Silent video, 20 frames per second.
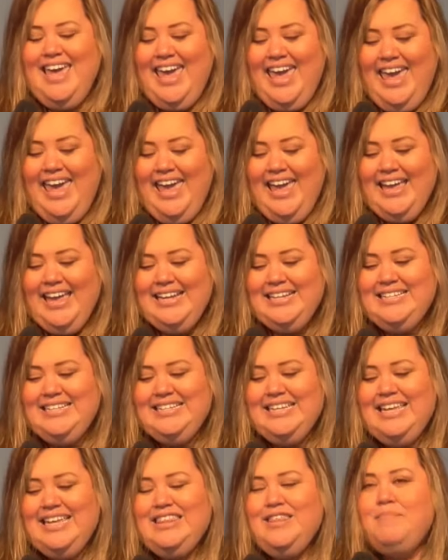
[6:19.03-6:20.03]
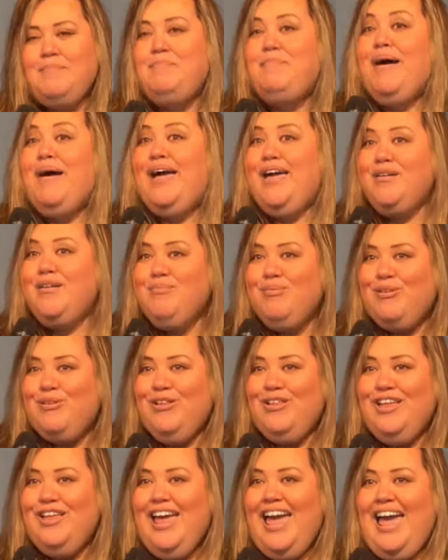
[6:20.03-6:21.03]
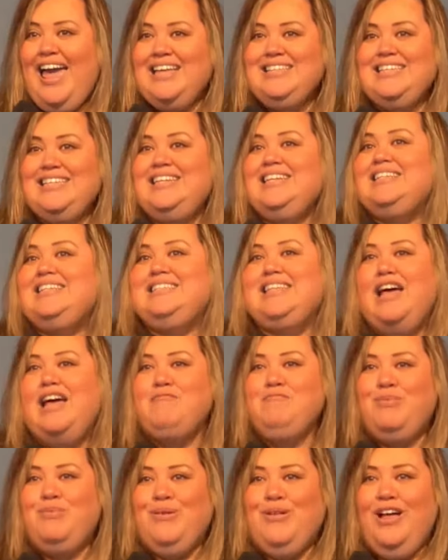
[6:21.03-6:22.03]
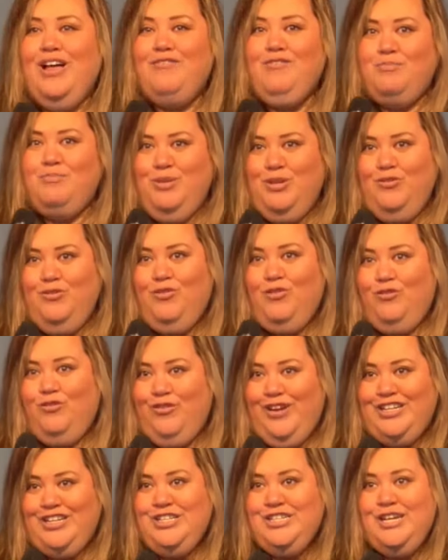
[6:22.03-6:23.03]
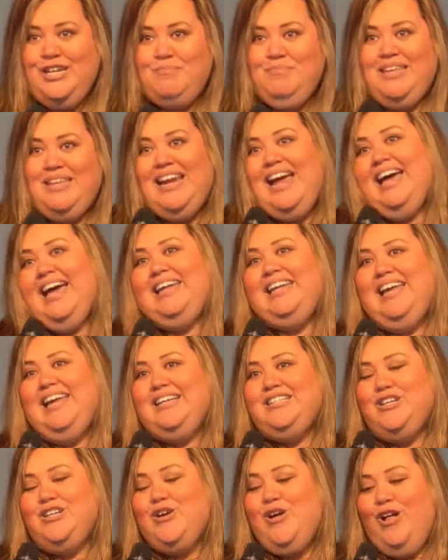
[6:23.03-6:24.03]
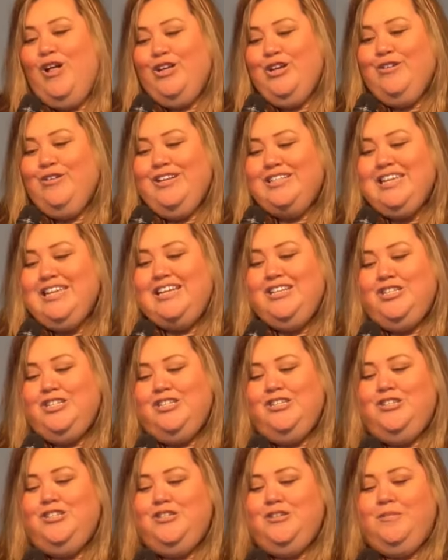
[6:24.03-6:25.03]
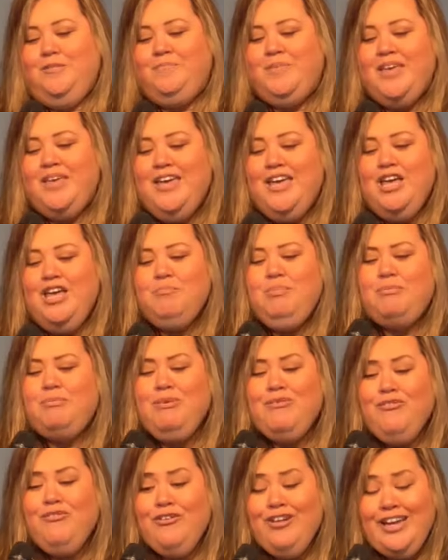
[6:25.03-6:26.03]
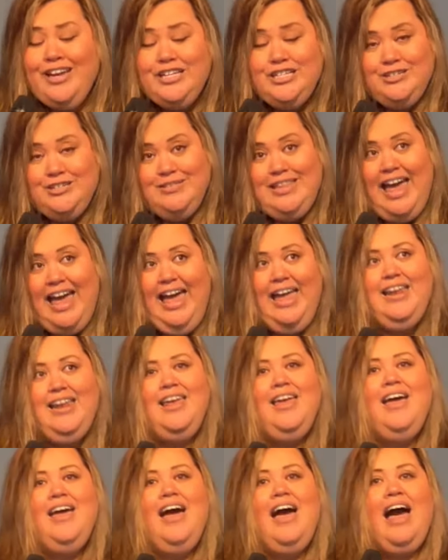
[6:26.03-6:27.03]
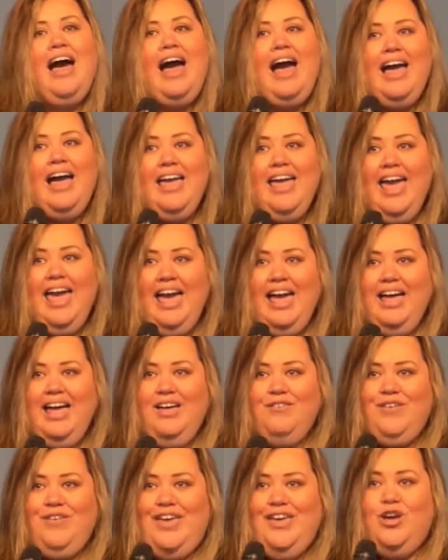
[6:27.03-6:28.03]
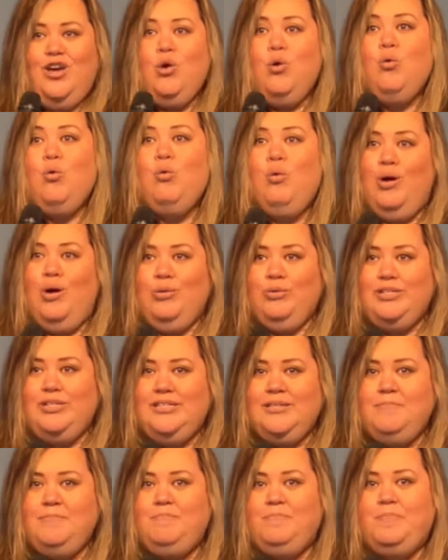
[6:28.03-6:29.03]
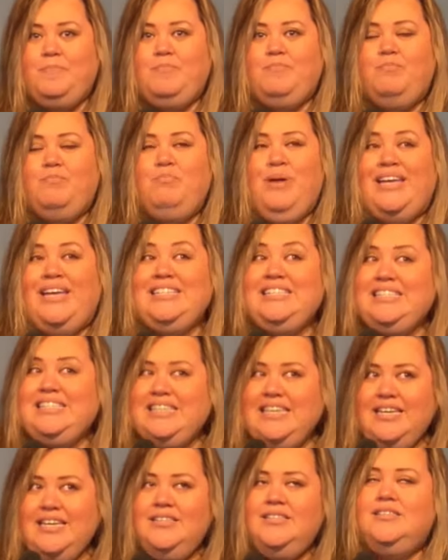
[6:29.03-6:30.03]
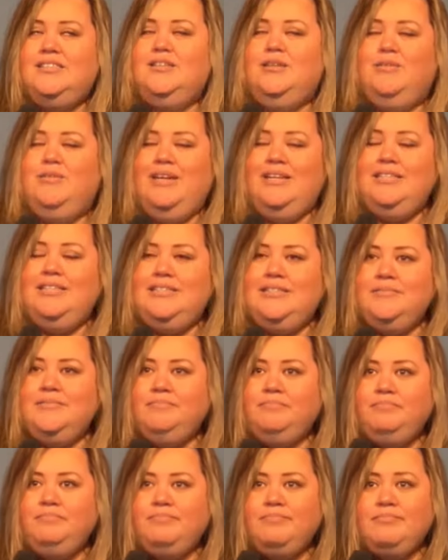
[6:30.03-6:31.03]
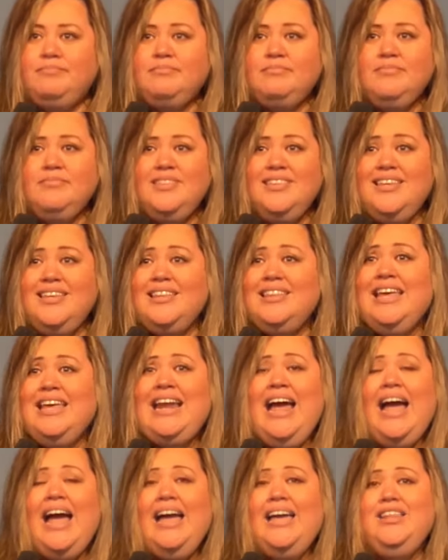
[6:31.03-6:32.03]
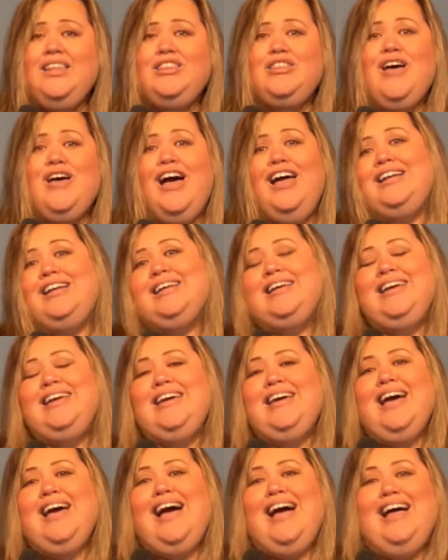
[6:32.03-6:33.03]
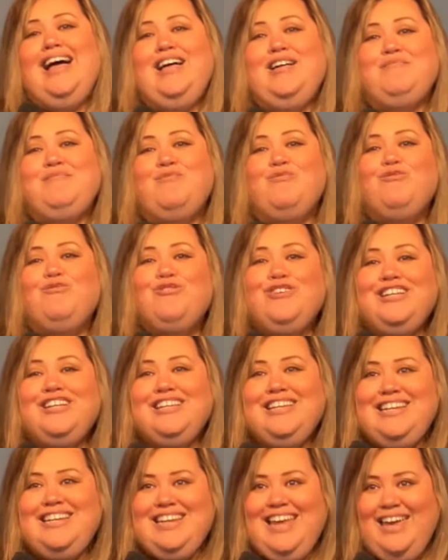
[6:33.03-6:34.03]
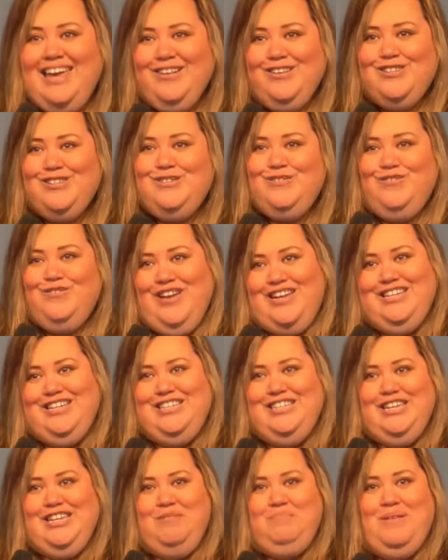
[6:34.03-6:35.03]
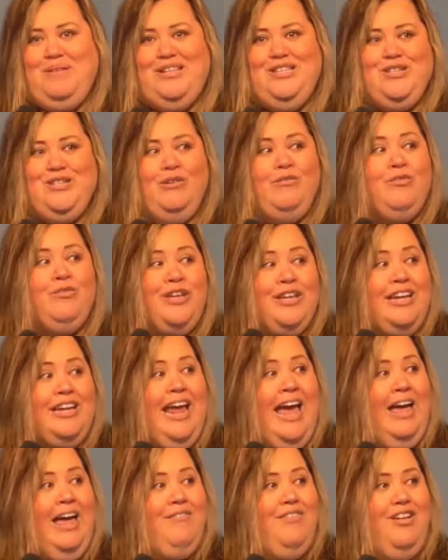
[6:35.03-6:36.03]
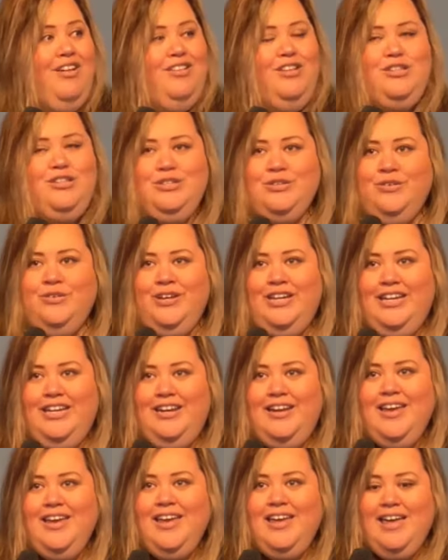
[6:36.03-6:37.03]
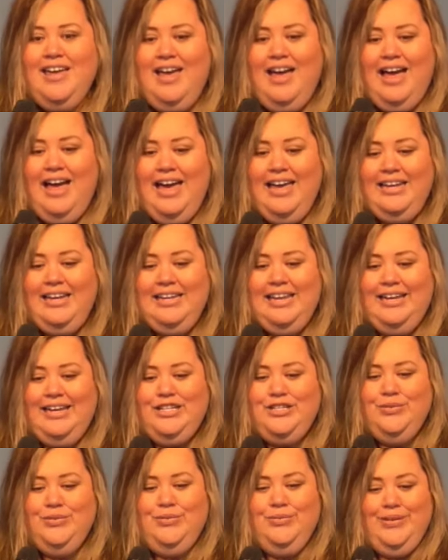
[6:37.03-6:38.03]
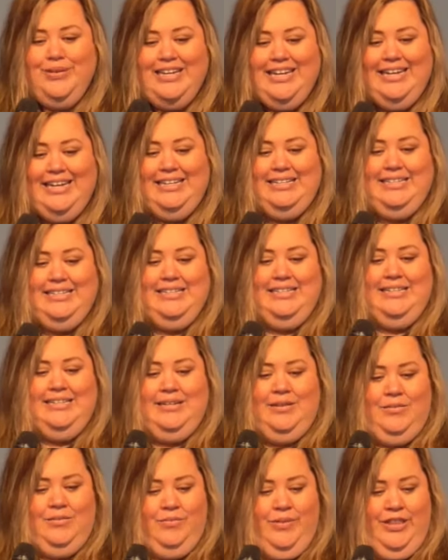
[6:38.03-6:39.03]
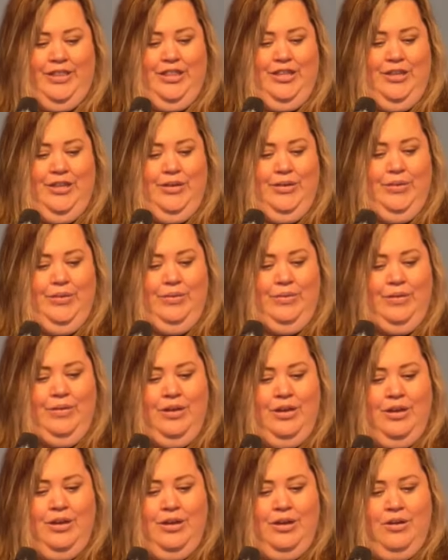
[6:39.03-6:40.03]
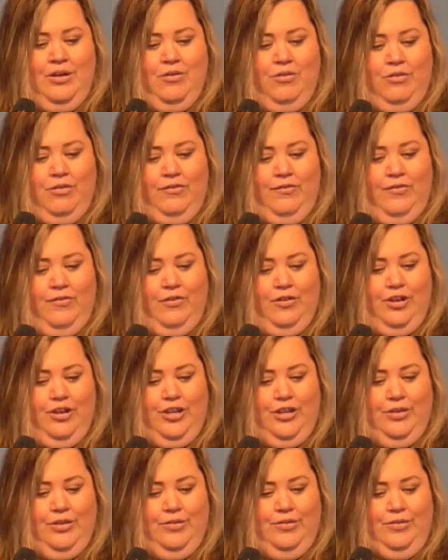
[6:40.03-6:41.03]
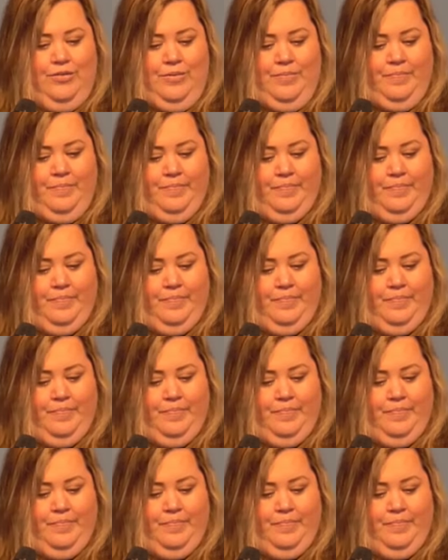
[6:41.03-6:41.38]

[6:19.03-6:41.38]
And the Bible has an example of a beautiful friendship that I'd like to call your attention to. But before I do that, I have a quote by C.S. Lewis that I thought really nails friendship. And so if we could have it on the screen, I'd like to read it with you or for you.